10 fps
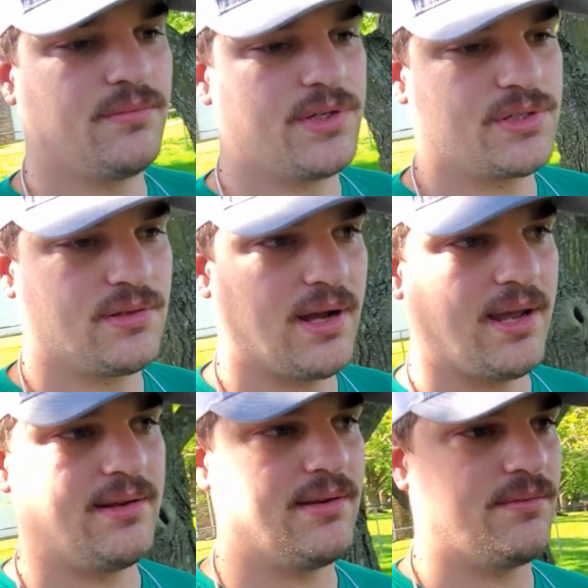which
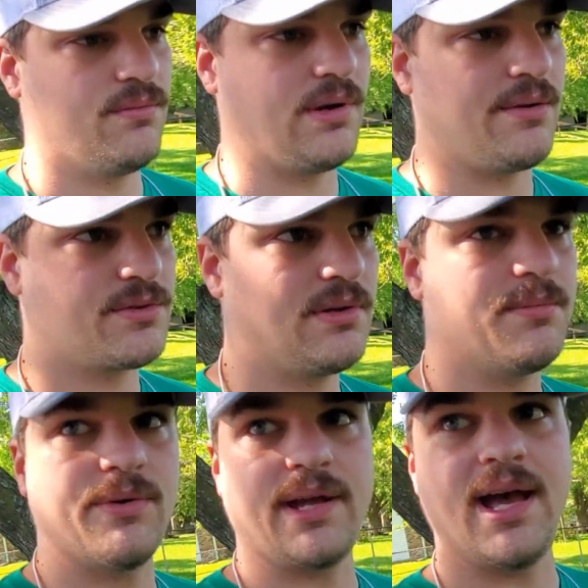when I was real
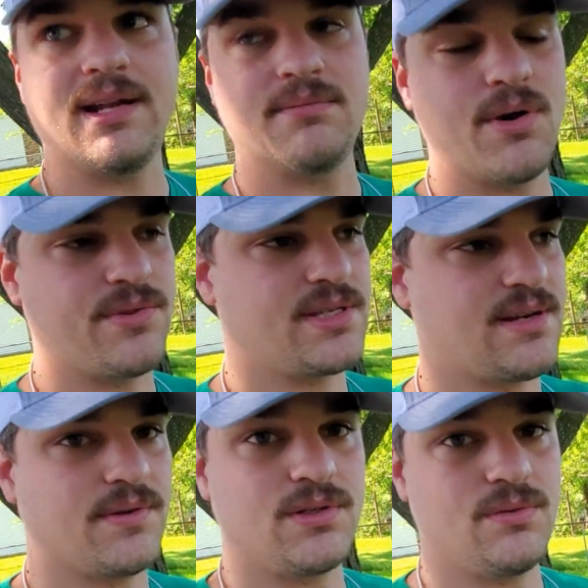mowing, I had to mow this
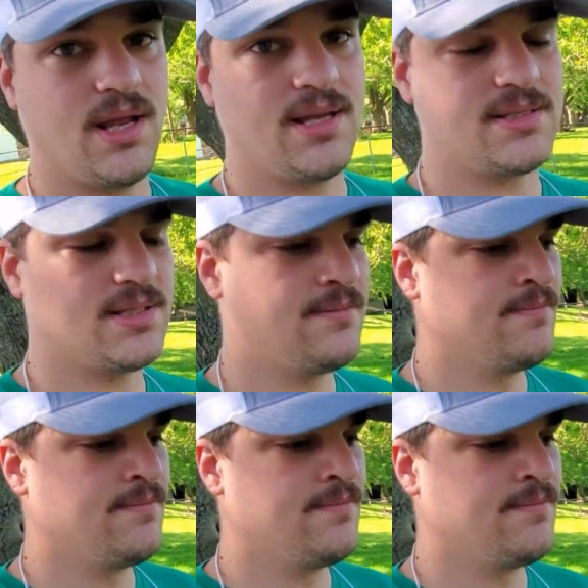every 2 days.